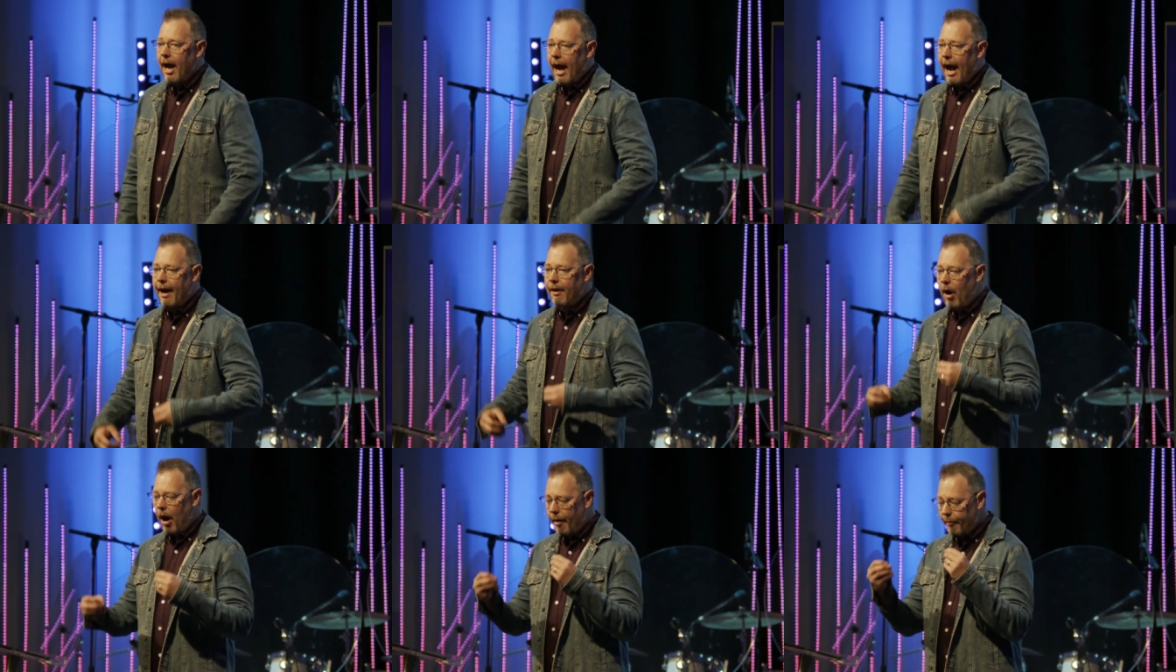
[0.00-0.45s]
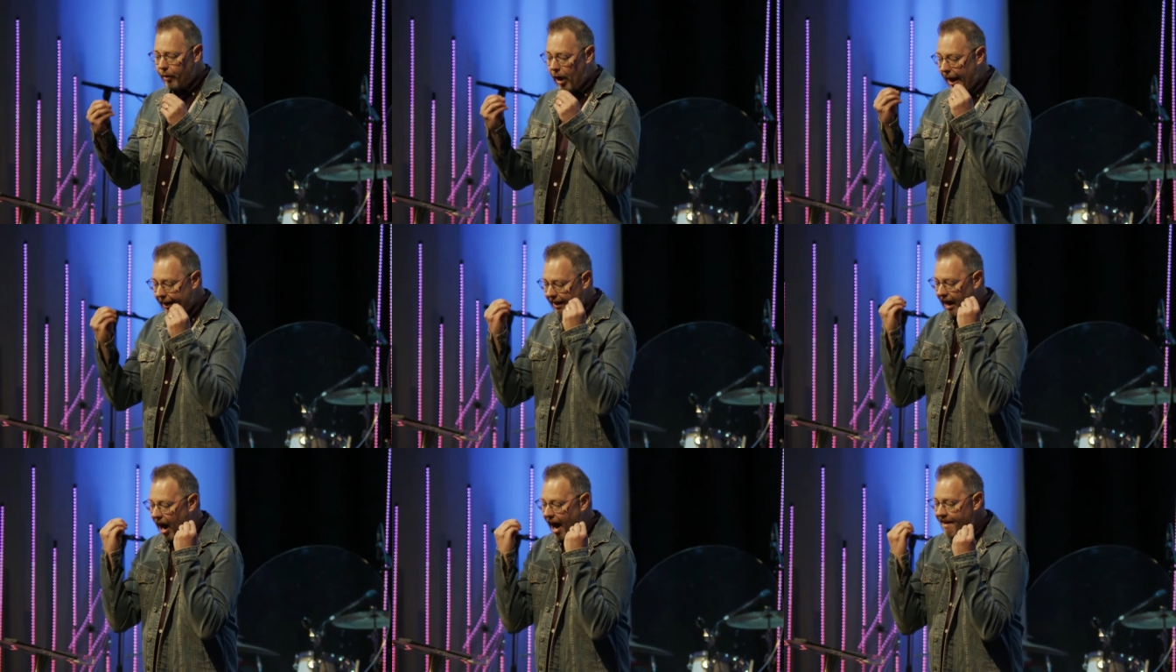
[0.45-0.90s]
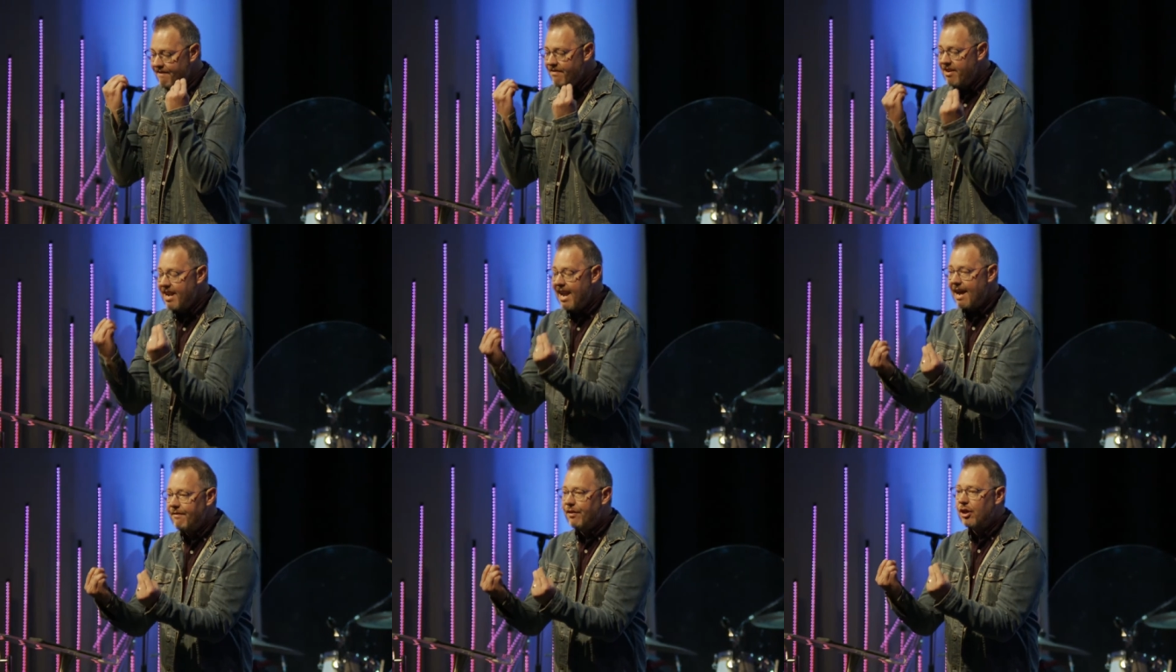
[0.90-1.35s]
And I'm like, I've
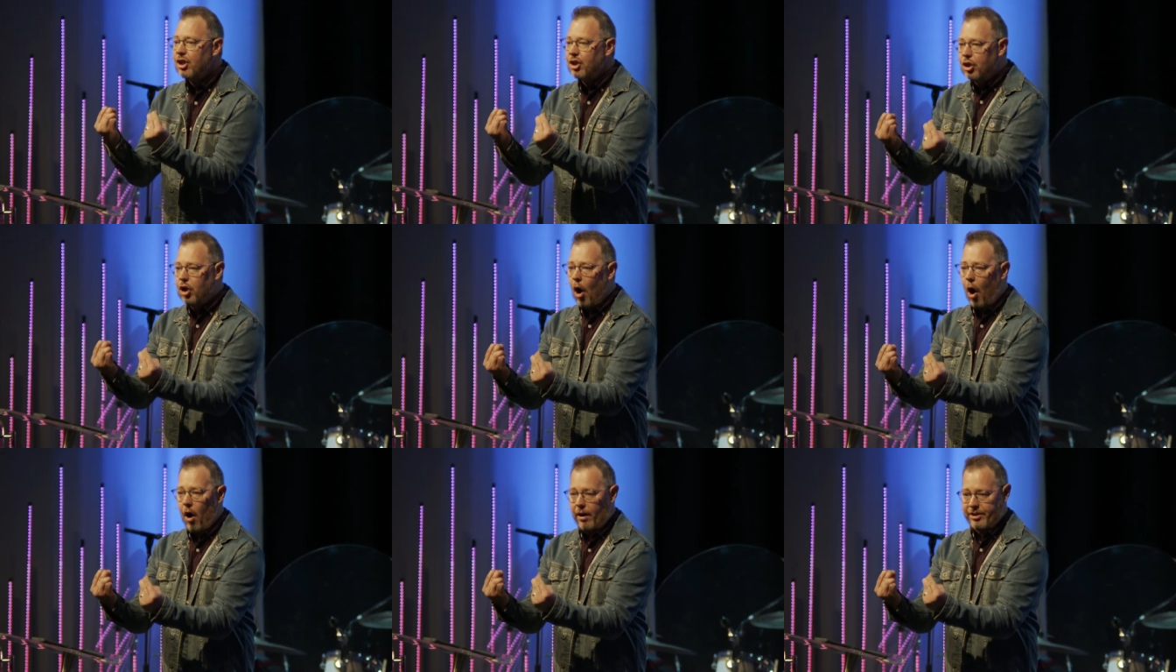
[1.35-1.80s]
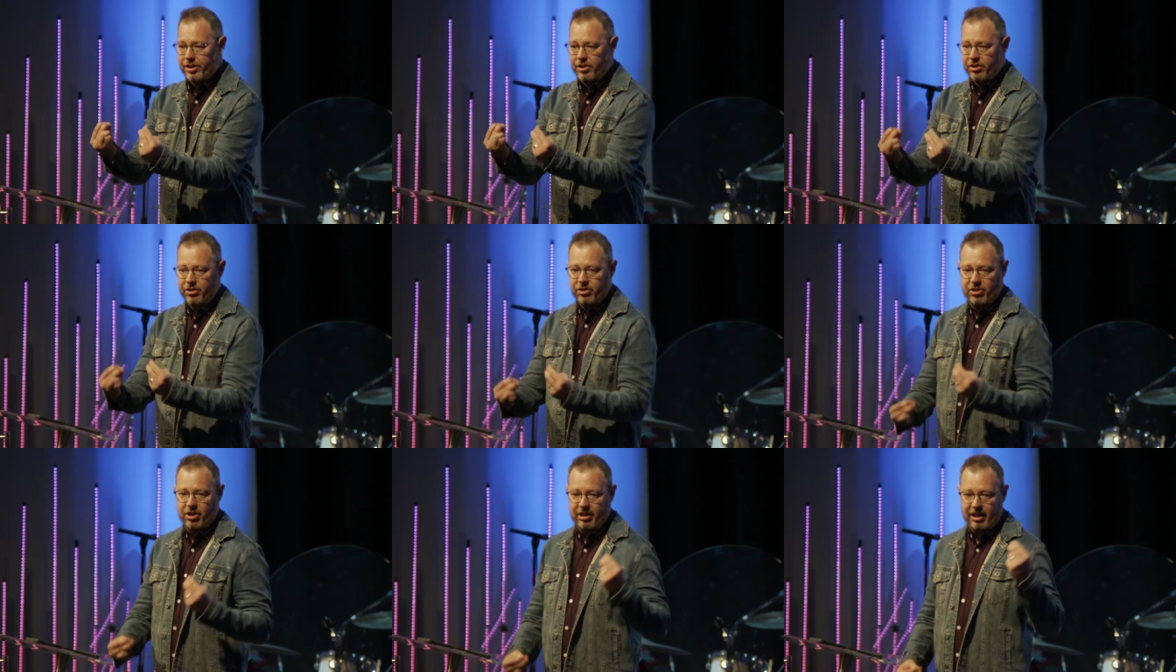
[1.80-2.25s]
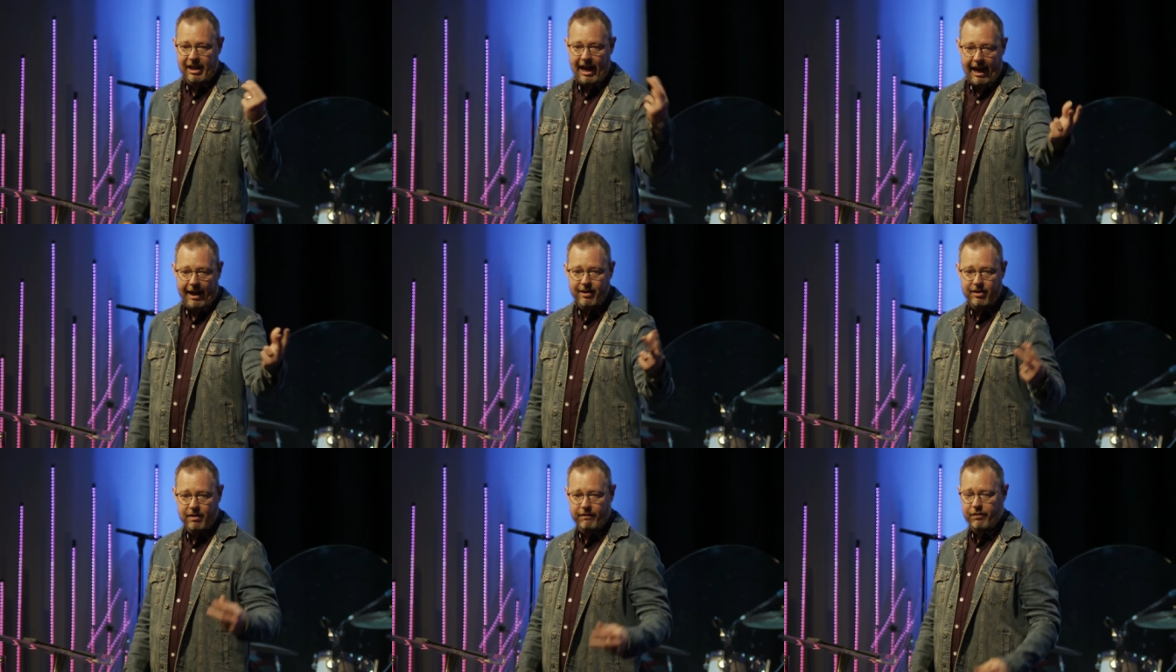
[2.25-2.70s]
never got to the
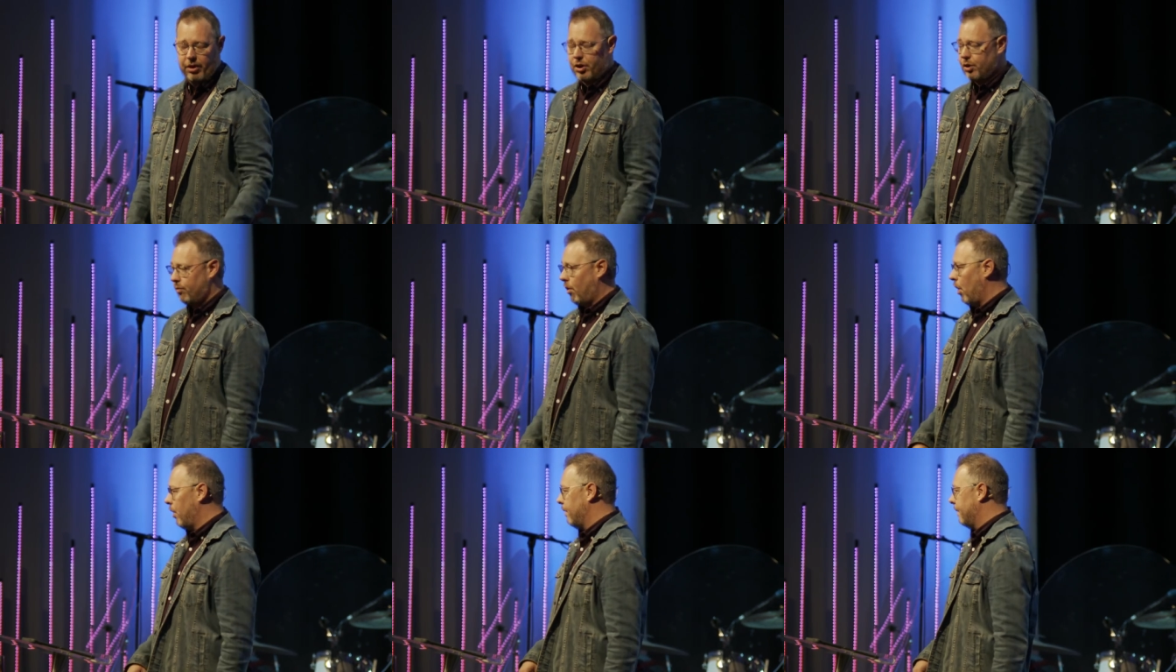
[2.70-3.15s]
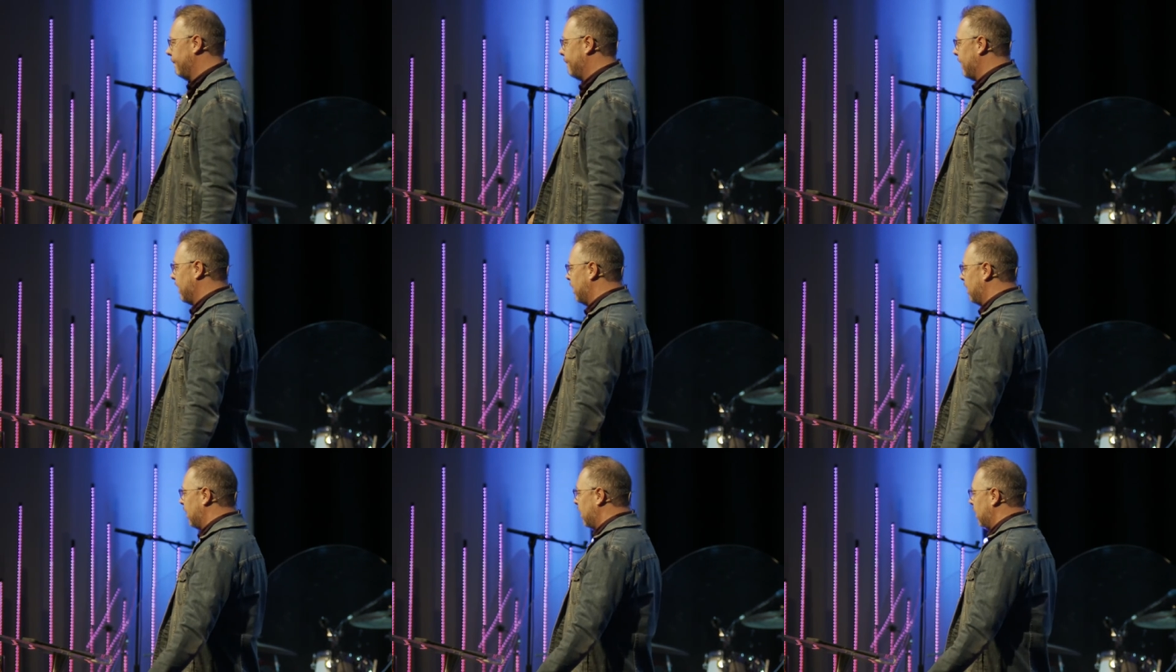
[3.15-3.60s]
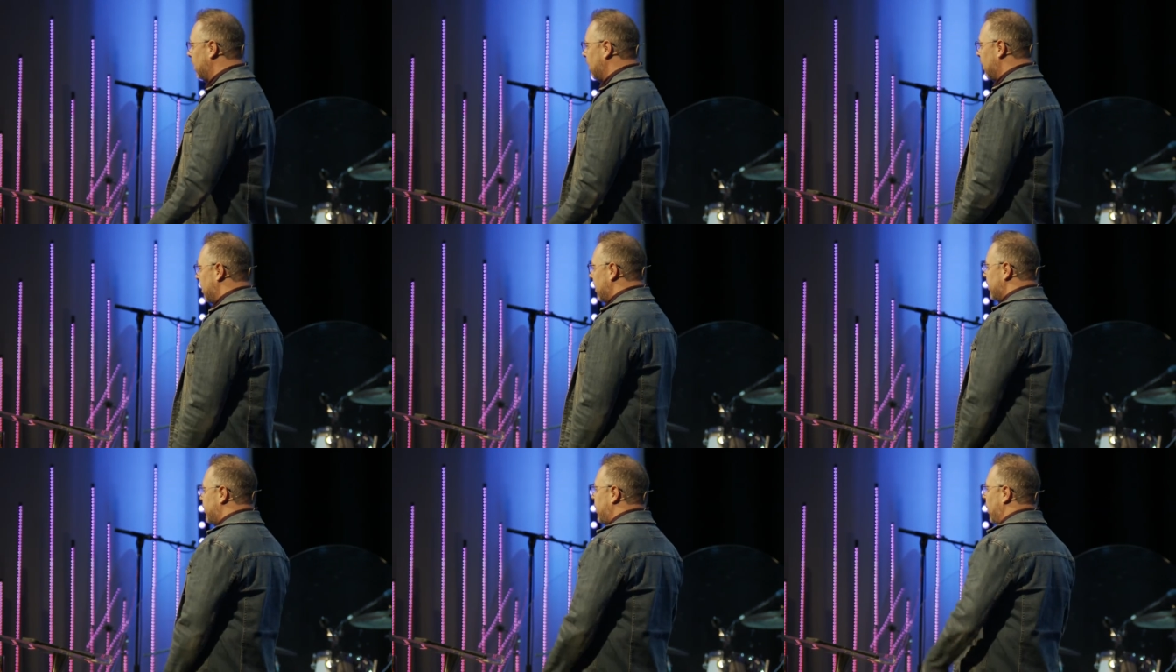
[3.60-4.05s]
end of this road.
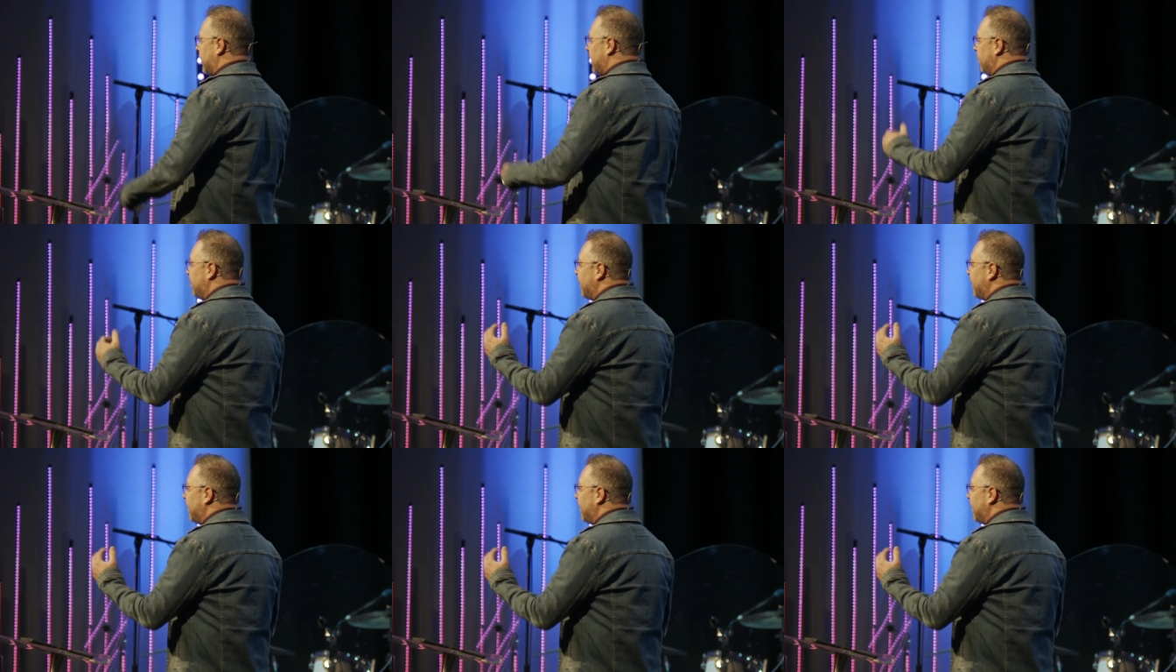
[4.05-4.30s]
So at the